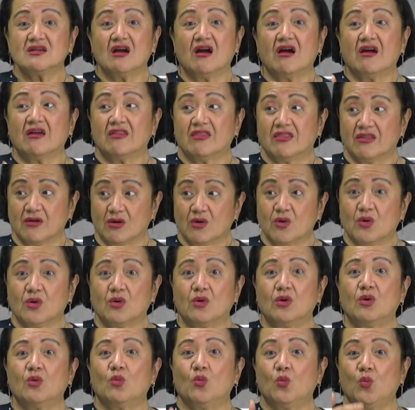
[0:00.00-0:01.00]
are there
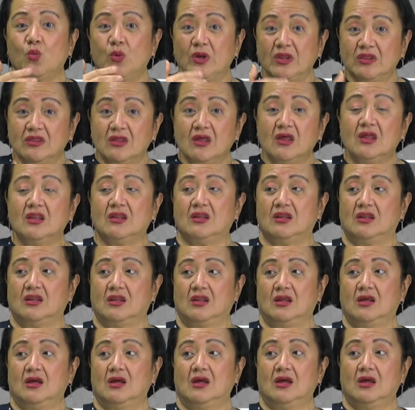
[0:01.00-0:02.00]
within
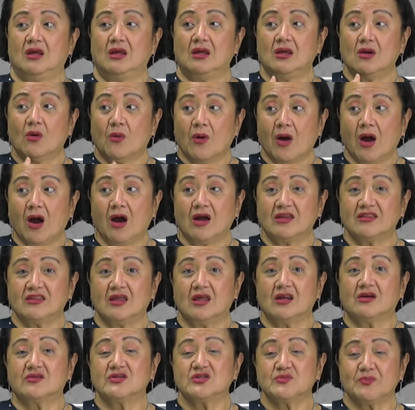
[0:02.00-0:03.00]
your heart,
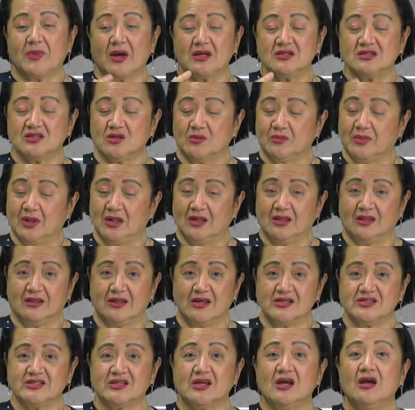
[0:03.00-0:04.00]
and
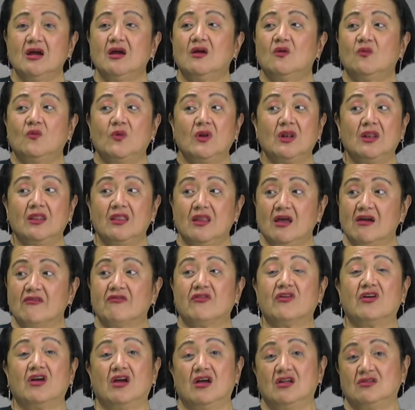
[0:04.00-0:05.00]
responsibilities will
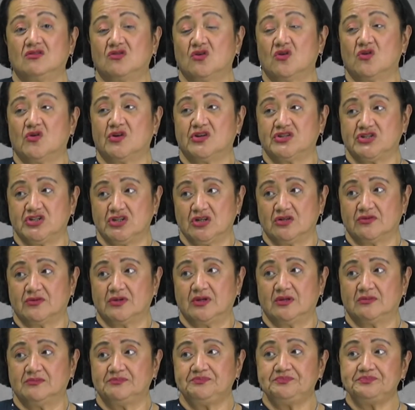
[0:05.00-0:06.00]
never end to your
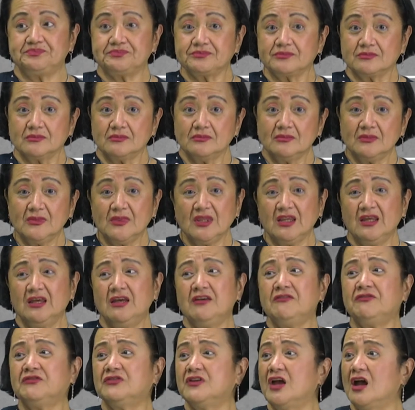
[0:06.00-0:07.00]
children.
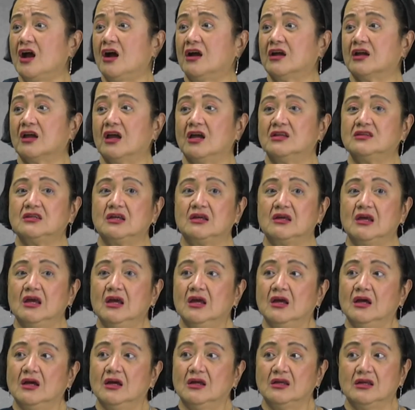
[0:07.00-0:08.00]
If they
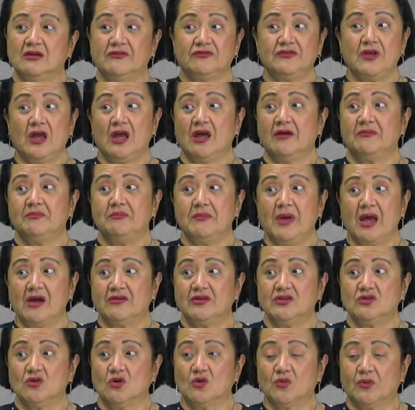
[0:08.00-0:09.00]
have
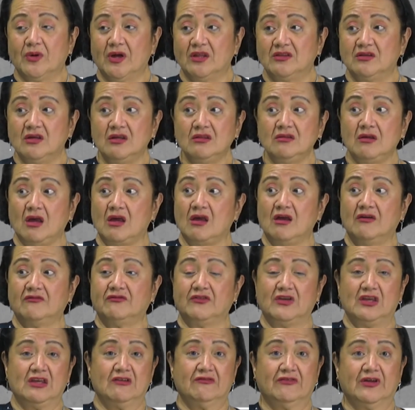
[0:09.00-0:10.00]
married already, they have
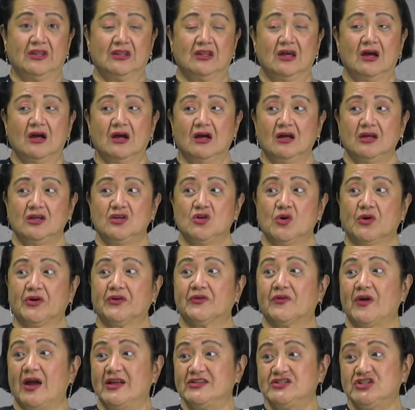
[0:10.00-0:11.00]
even your
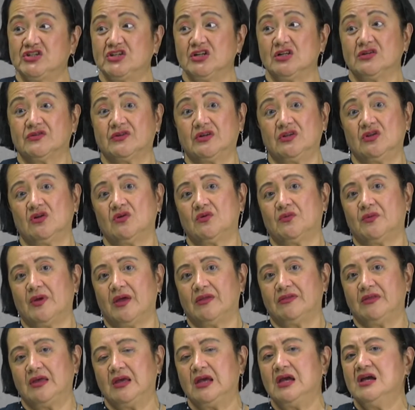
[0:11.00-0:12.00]
grandchildren
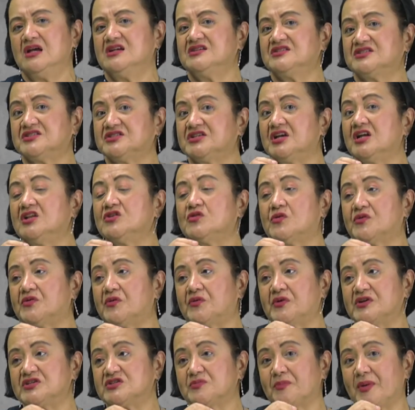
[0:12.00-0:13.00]
already, still your
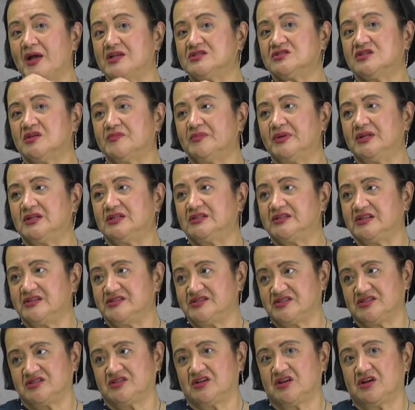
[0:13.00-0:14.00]
responsibility
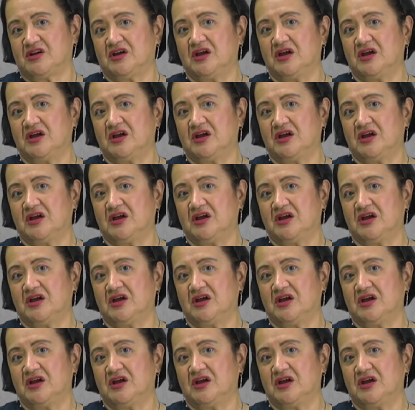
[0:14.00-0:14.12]
is there.